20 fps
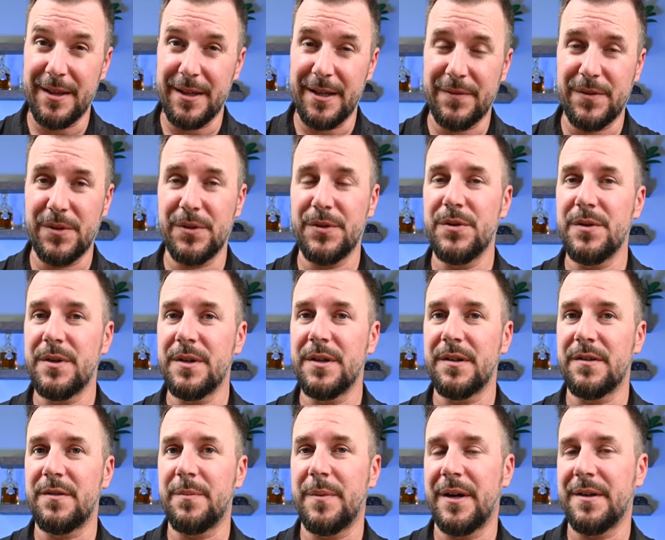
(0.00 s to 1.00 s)
level, you can
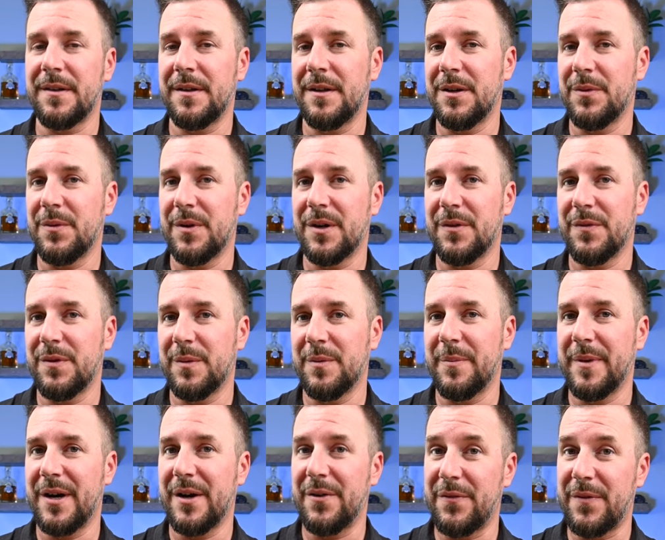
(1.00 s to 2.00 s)
expect anywhere from
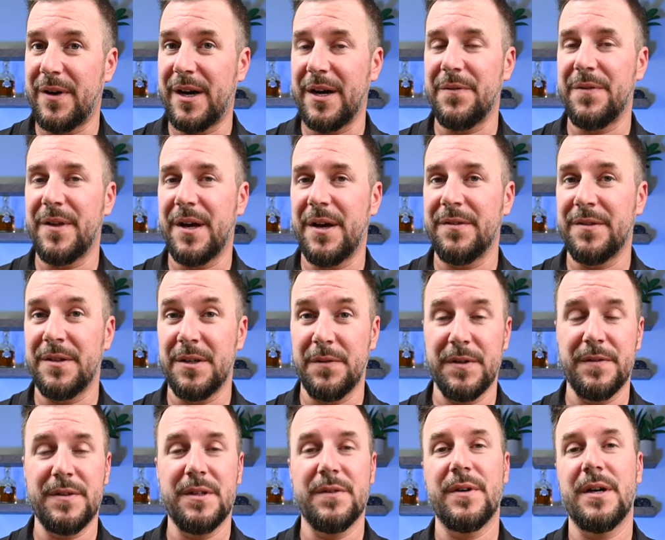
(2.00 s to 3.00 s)
about $5,000 to
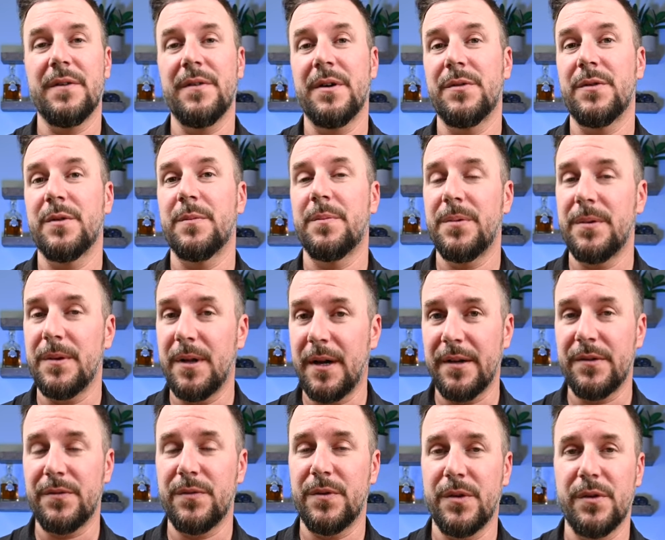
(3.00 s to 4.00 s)
$5,500
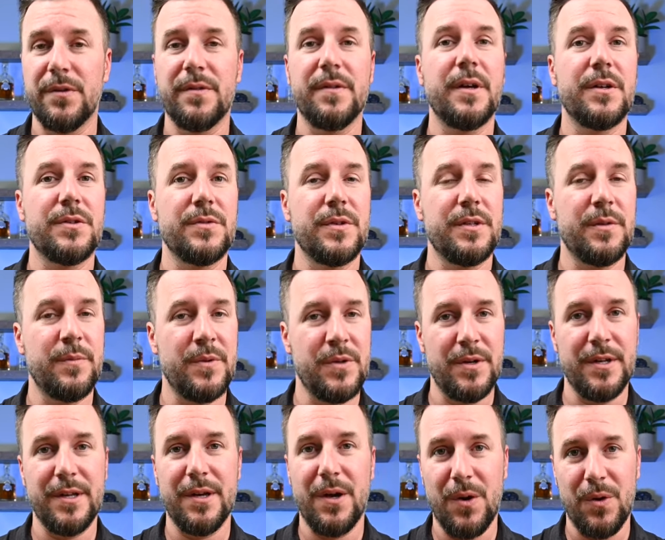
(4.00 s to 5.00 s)
plus for those luxury
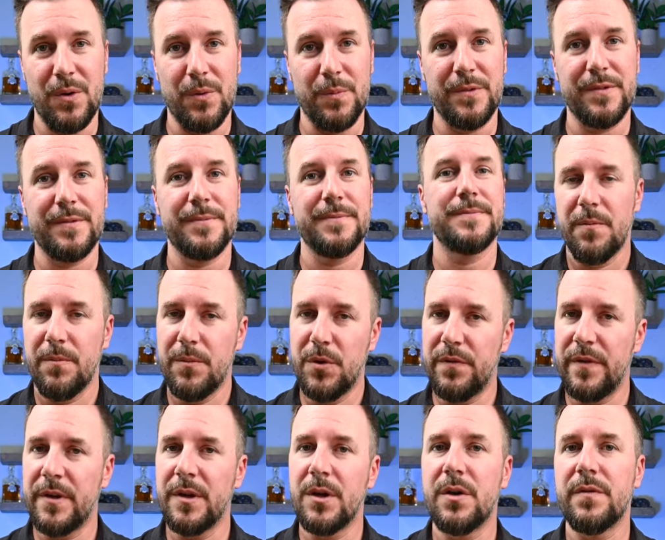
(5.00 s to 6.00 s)
community homes.
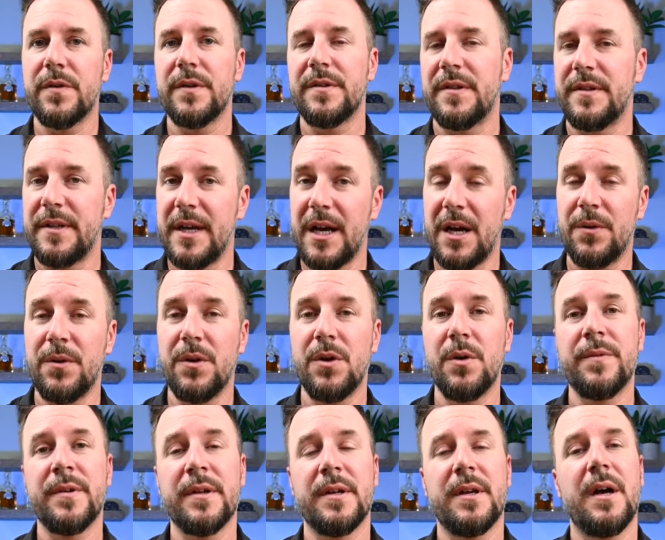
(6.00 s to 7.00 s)
Moving over to
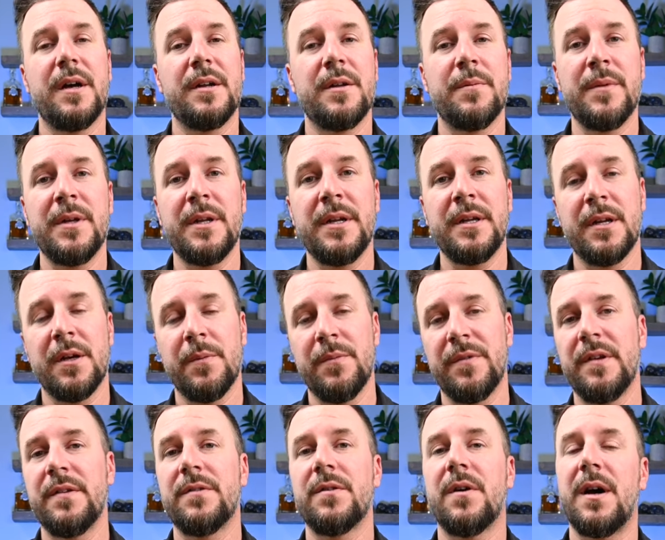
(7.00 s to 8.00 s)
townhomes and condominiums,
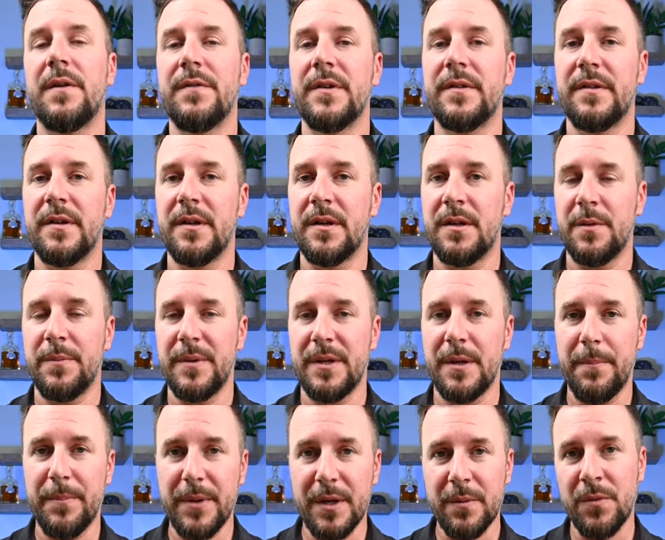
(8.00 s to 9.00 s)
these are obviously going to be
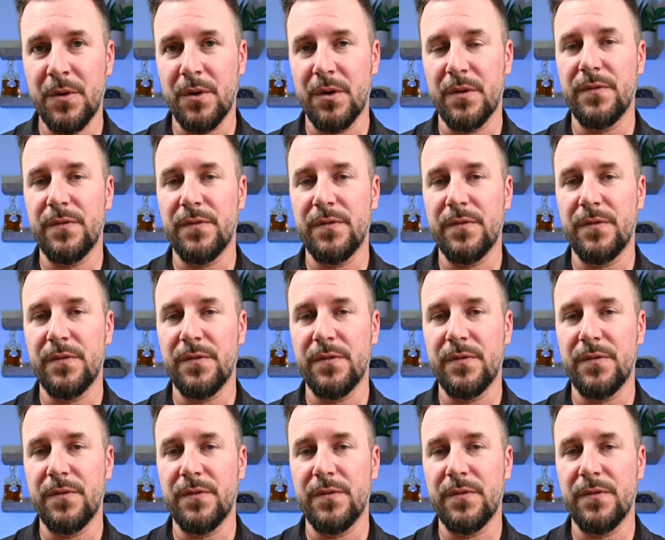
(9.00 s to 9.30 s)
a bit more